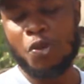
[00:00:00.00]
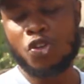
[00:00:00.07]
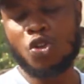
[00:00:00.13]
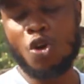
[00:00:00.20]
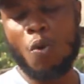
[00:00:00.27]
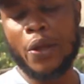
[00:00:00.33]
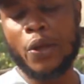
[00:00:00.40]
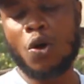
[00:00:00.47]

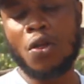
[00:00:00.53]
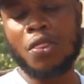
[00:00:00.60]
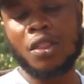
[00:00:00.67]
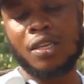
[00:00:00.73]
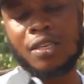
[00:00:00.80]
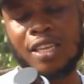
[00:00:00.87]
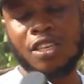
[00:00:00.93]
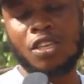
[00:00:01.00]
So we got
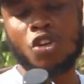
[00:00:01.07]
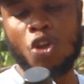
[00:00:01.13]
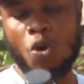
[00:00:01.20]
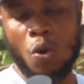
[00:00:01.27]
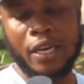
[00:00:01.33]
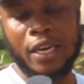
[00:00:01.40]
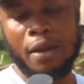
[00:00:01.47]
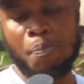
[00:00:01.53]
this
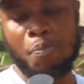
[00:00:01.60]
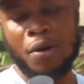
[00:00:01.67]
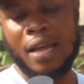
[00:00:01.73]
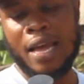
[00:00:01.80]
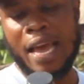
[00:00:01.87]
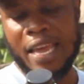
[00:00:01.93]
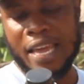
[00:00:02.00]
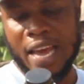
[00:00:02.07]
duodip,
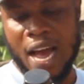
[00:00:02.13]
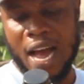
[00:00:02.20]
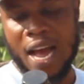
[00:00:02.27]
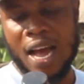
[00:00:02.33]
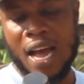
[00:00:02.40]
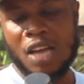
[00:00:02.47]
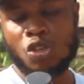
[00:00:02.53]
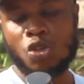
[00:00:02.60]
yeah.
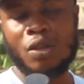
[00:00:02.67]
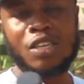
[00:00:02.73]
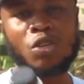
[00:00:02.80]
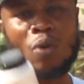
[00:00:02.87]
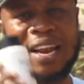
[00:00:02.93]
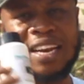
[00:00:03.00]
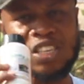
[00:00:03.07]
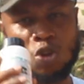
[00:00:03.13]
So
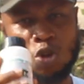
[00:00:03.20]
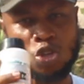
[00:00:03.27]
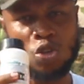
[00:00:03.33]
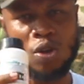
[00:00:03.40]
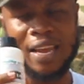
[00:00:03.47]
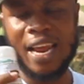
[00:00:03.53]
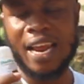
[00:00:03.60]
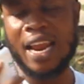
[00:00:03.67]
this one is
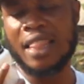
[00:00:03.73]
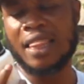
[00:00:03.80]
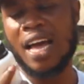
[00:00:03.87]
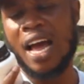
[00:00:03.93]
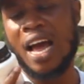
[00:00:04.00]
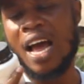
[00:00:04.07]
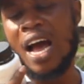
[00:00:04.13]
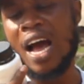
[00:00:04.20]
also in
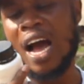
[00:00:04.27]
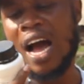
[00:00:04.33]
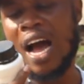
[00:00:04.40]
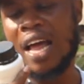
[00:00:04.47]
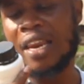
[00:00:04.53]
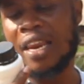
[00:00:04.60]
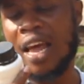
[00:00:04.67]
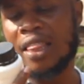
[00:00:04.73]
another
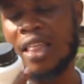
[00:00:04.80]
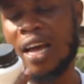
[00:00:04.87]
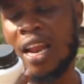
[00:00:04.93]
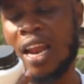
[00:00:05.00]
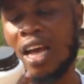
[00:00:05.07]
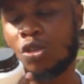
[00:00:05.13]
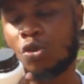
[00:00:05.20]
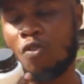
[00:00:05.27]

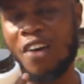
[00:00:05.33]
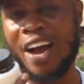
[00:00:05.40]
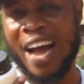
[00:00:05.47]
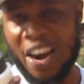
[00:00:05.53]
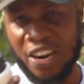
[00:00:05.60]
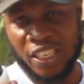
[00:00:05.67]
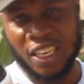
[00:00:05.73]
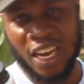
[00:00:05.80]
class of
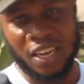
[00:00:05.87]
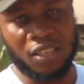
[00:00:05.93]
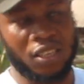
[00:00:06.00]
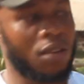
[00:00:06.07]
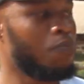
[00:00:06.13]
acaricides.